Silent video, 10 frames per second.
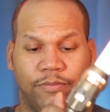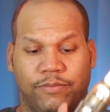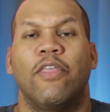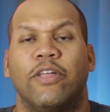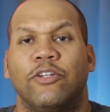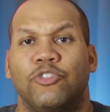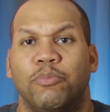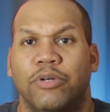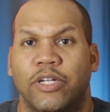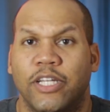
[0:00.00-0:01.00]
And then to
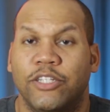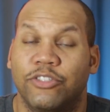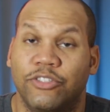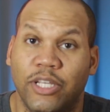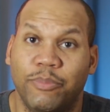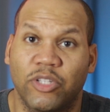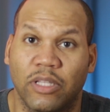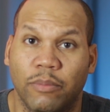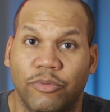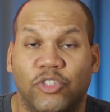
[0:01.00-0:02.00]
put it into deep
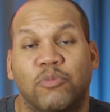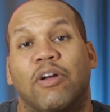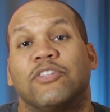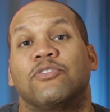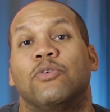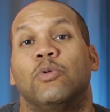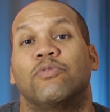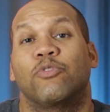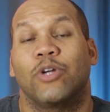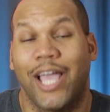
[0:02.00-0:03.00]
sleep, just press and hold
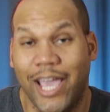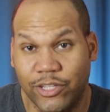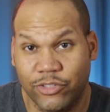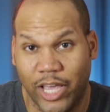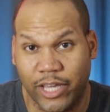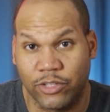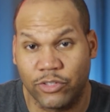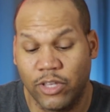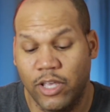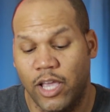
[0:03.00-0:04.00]
for 8
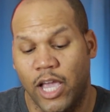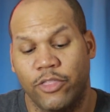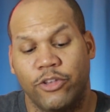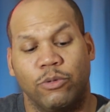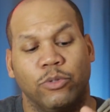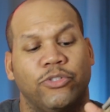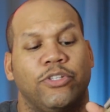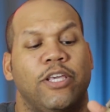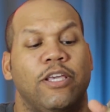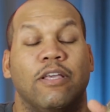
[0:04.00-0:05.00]
seconds, and then you will
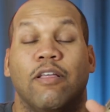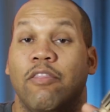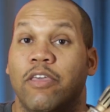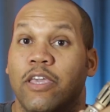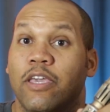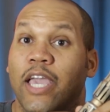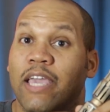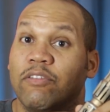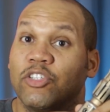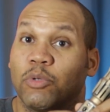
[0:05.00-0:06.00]
see the
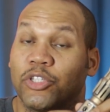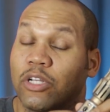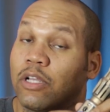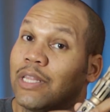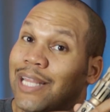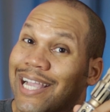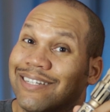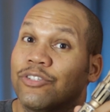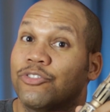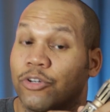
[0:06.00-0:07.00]
AV switch
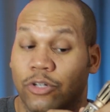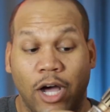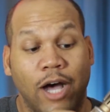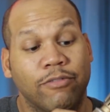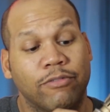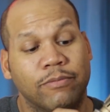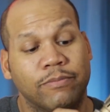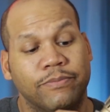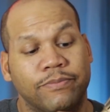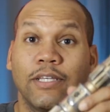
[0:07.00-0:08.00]
light turn off.
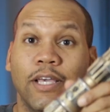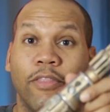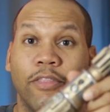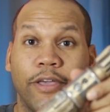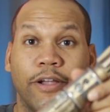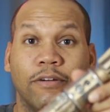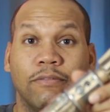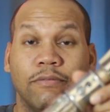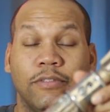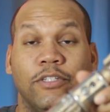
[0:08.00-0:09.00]
And there
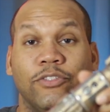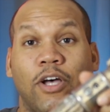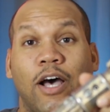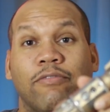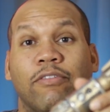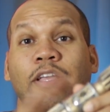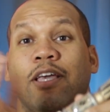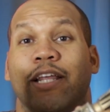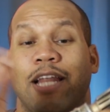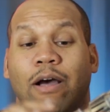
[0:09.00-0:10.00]
it is off,
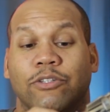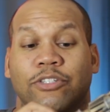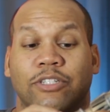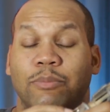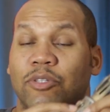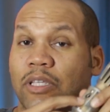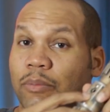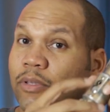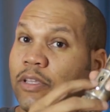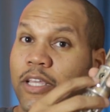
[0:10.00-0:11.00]
and now it's in deep
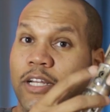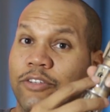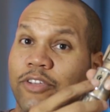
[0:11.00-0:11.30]
sleep, and you